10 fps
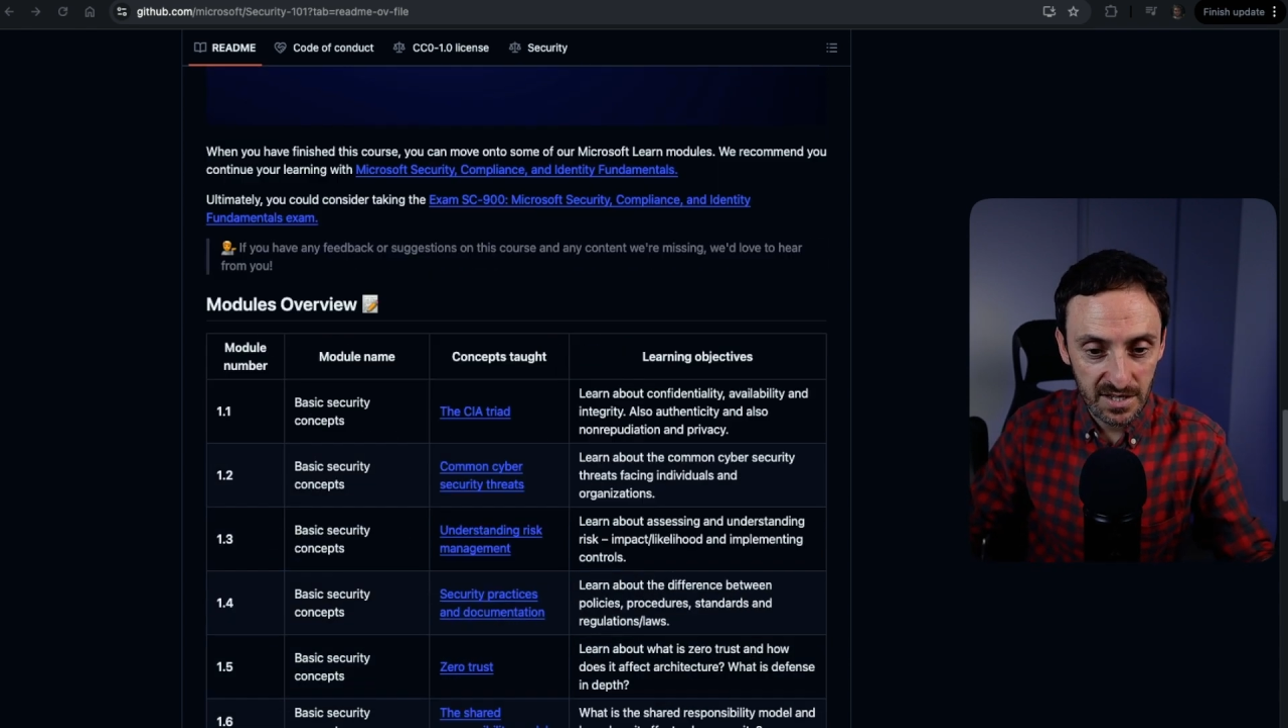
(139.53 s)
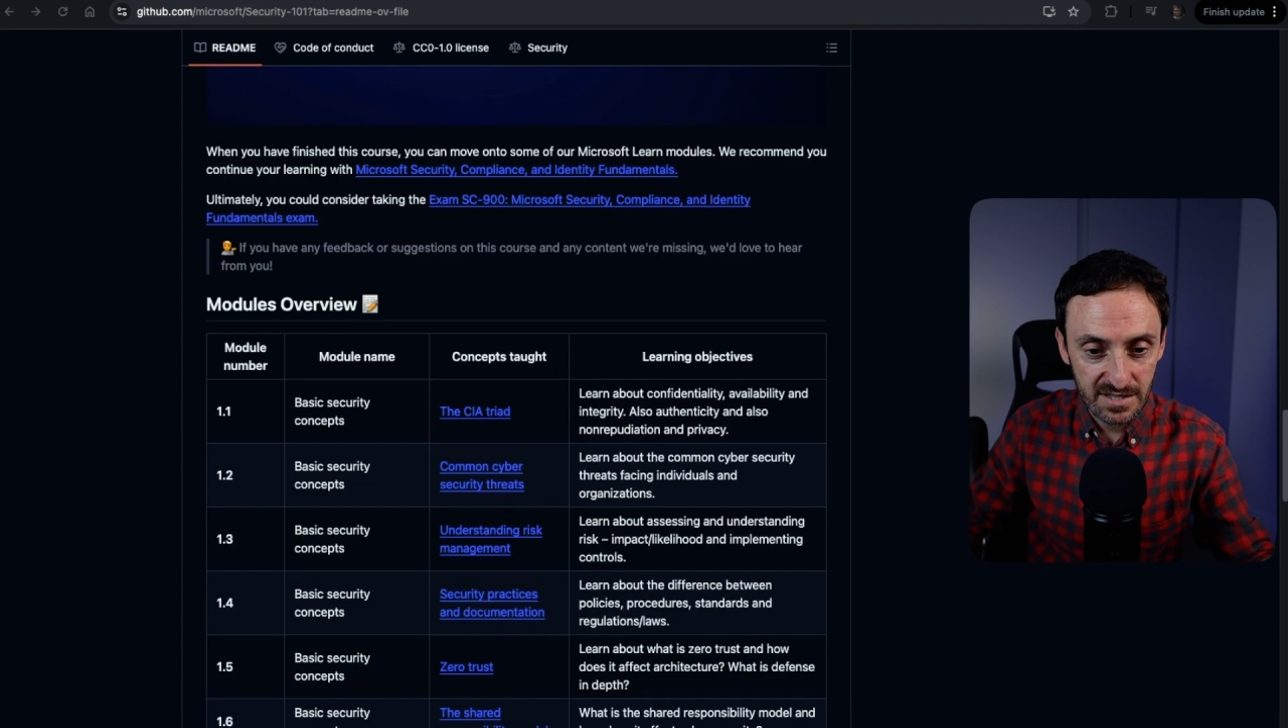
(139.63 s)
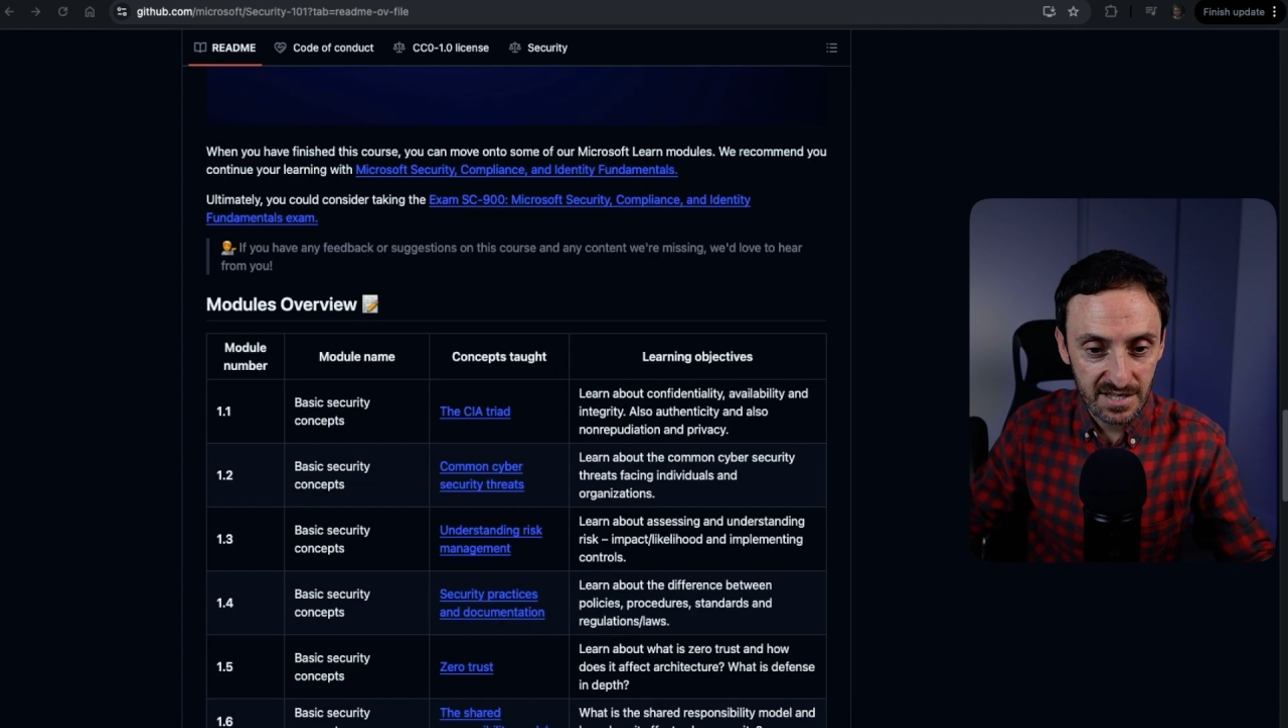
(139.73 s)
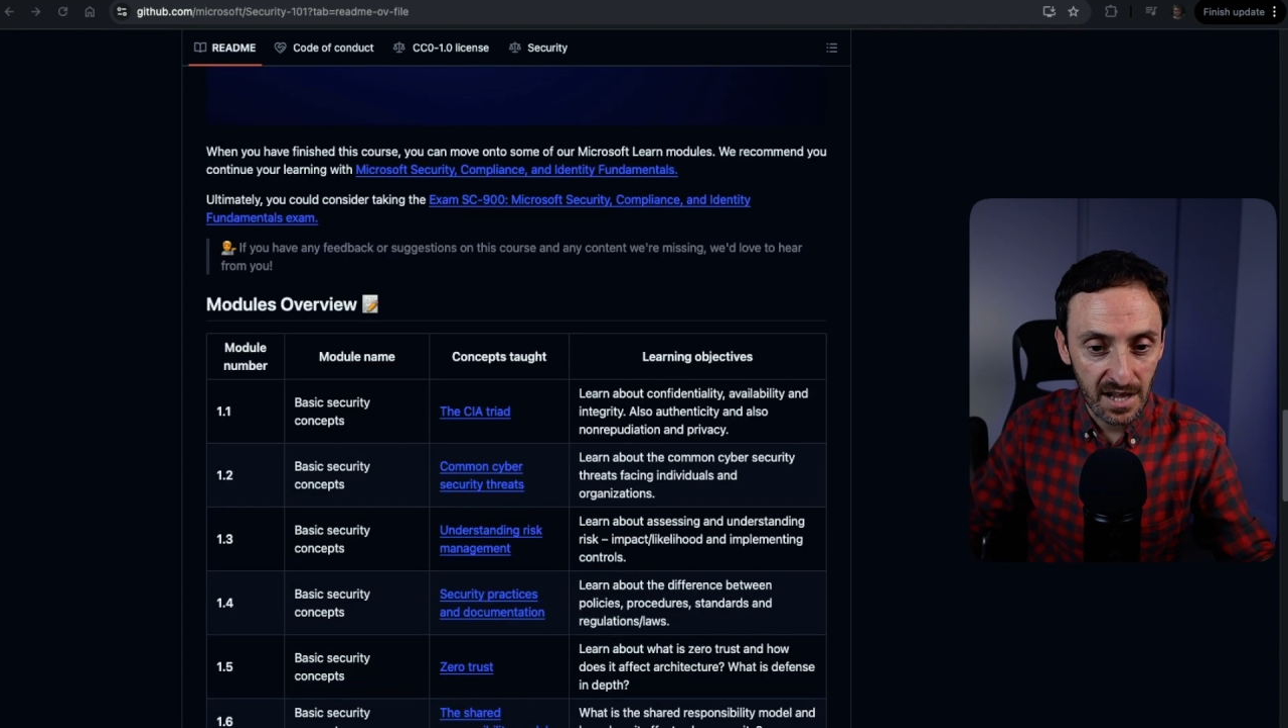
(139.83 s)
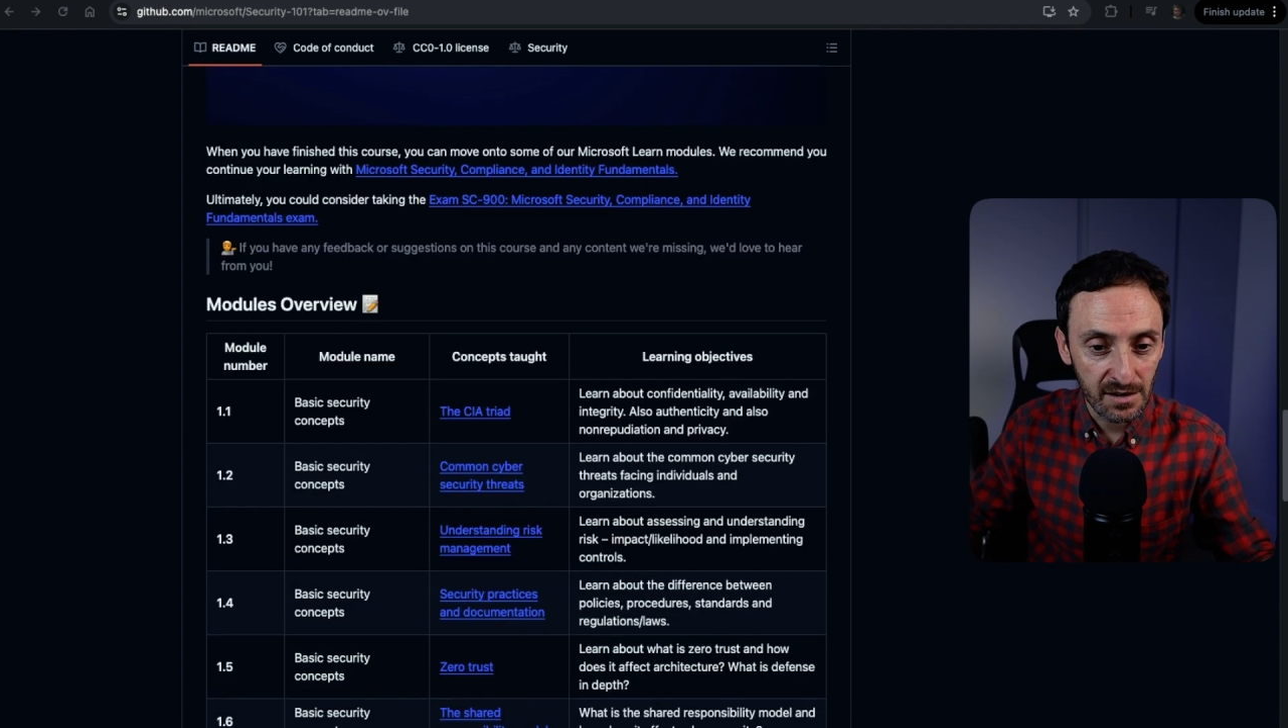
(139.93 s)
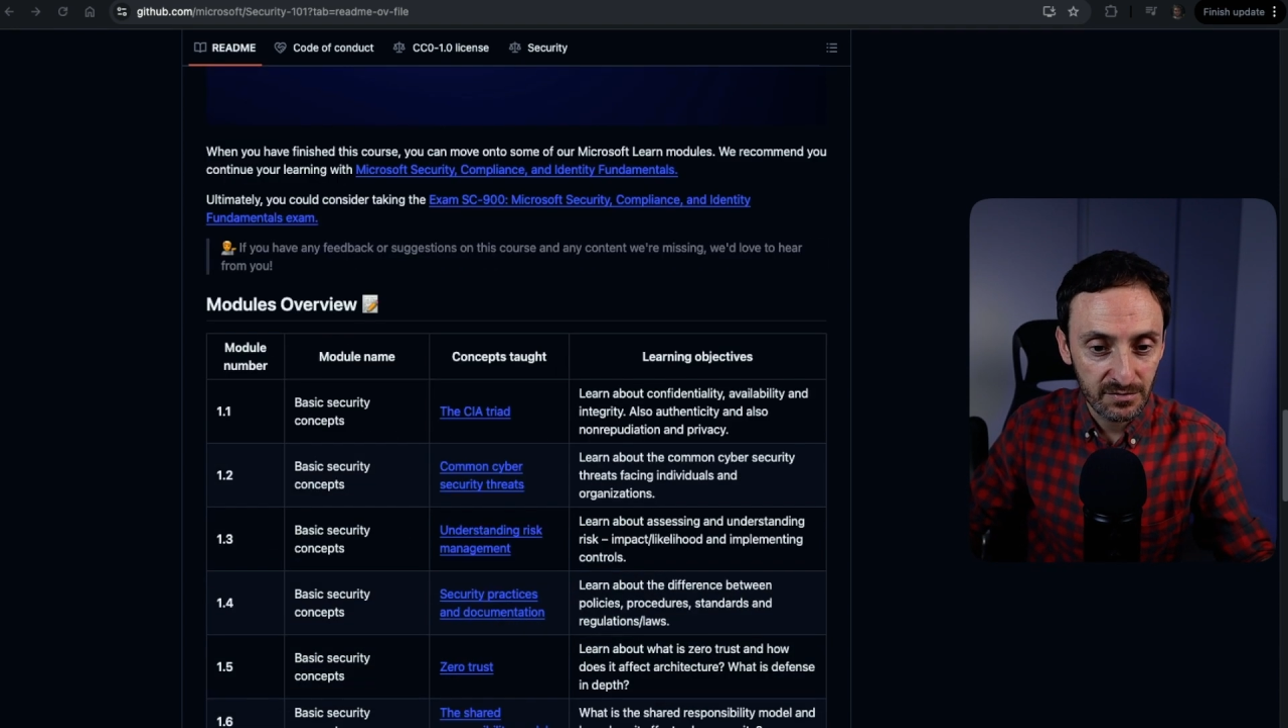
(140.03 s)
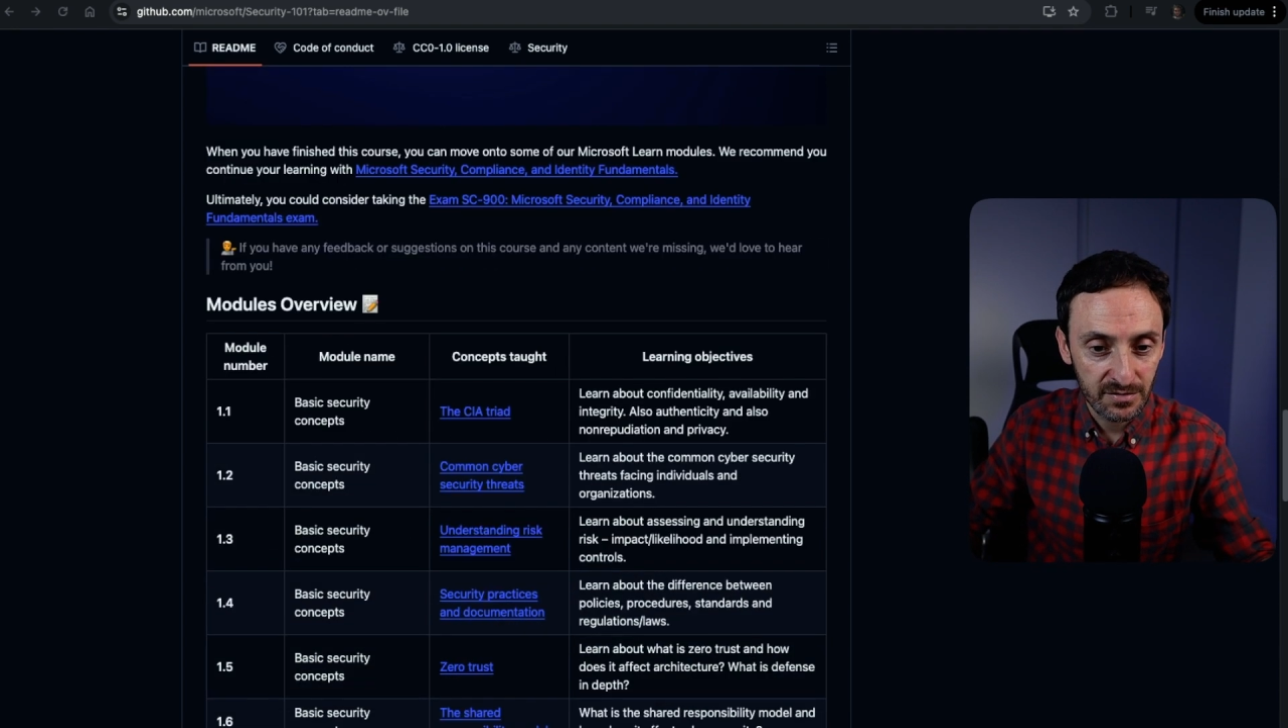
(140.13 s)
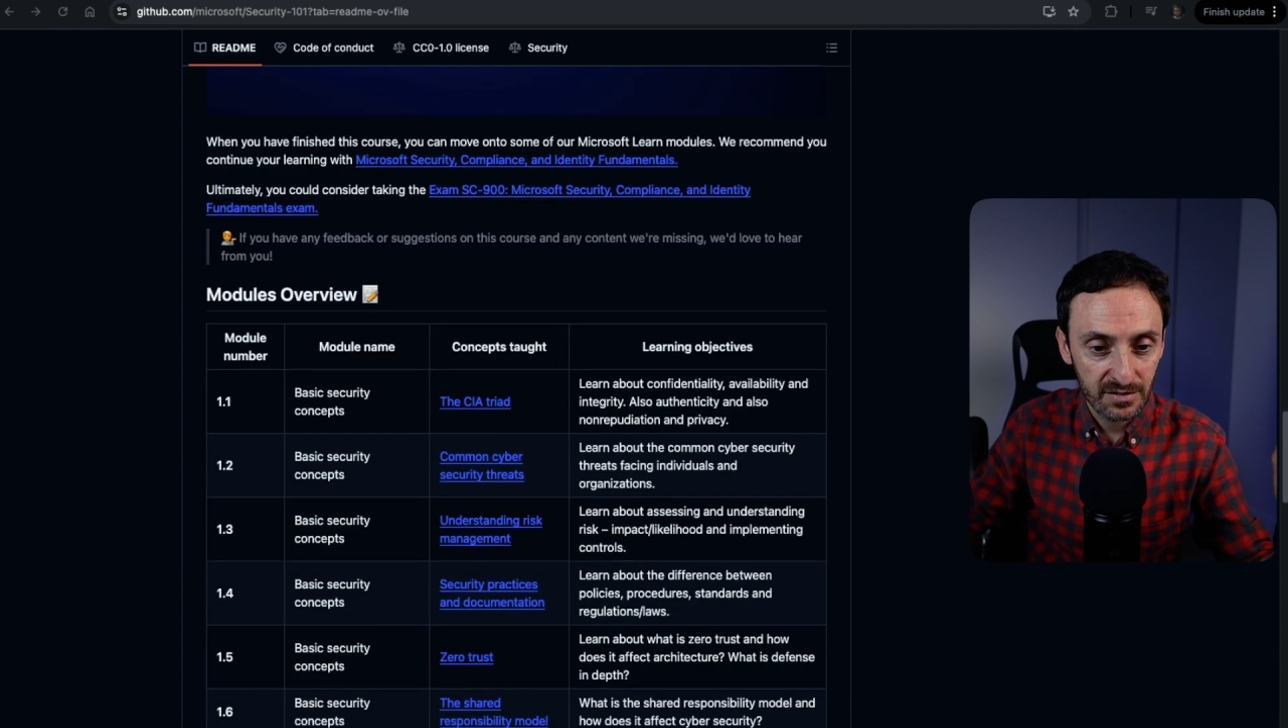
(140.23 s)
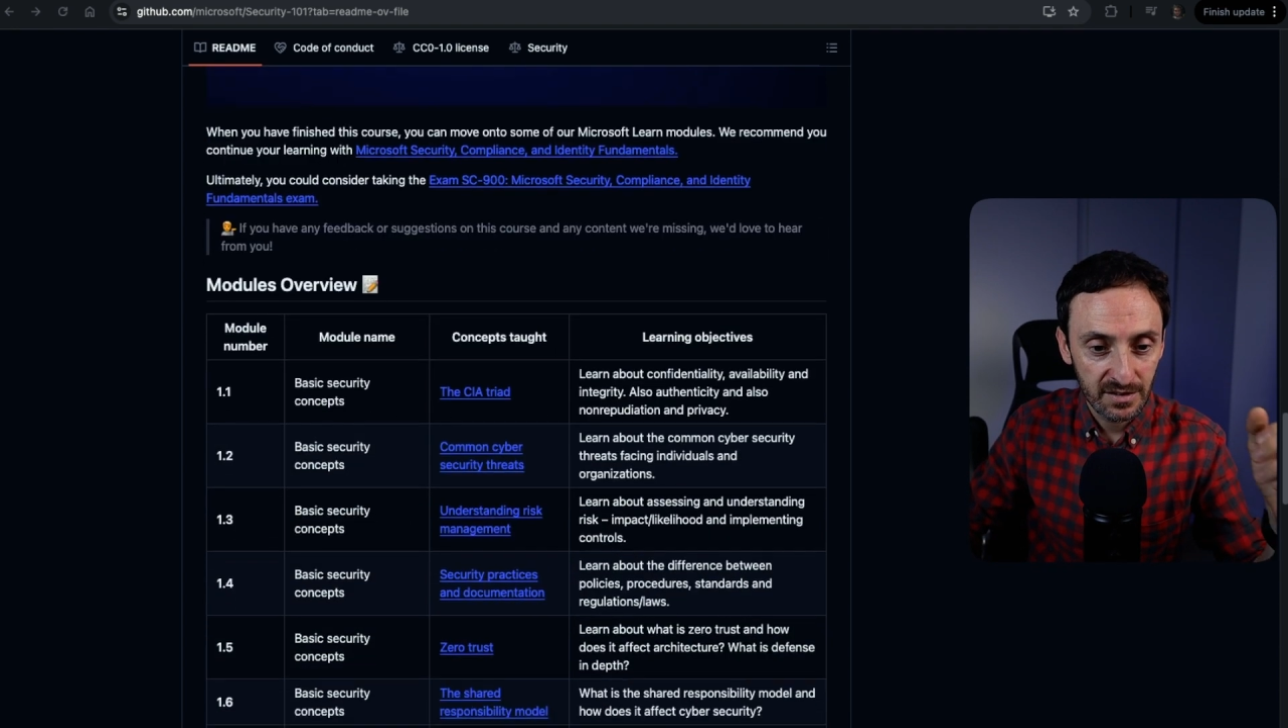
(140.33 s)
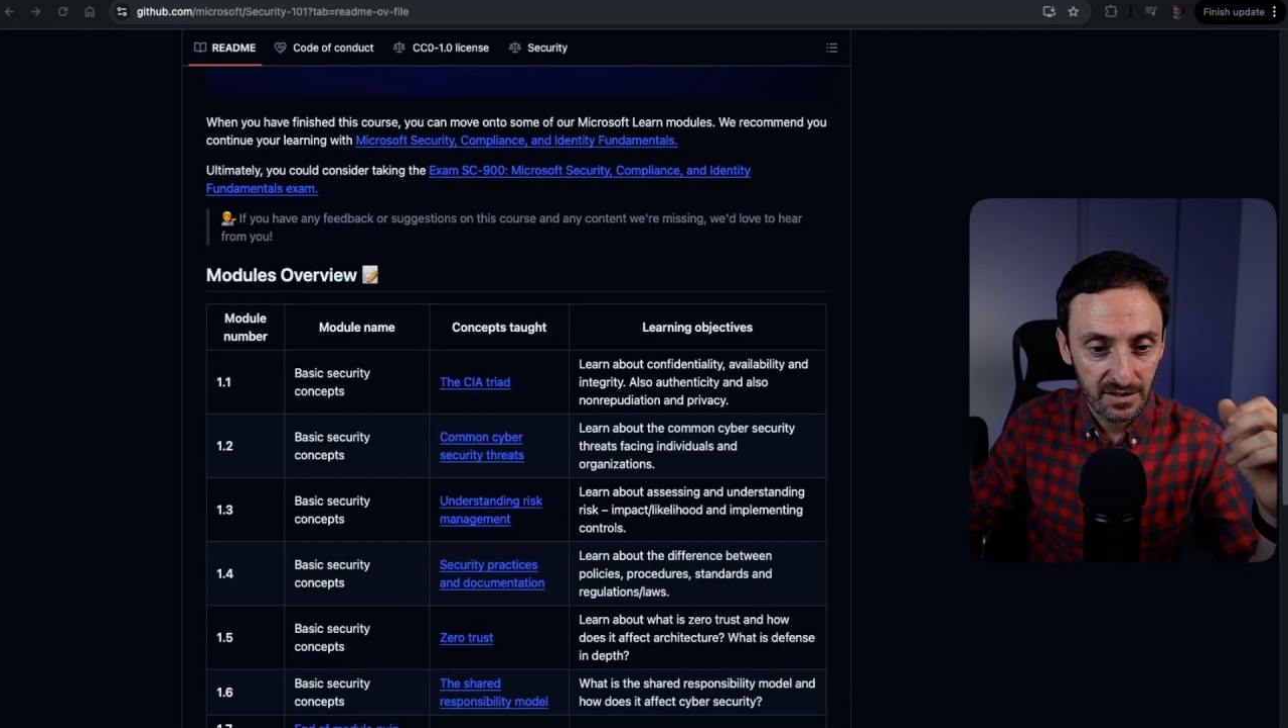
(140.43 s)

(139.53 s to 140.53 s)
itself,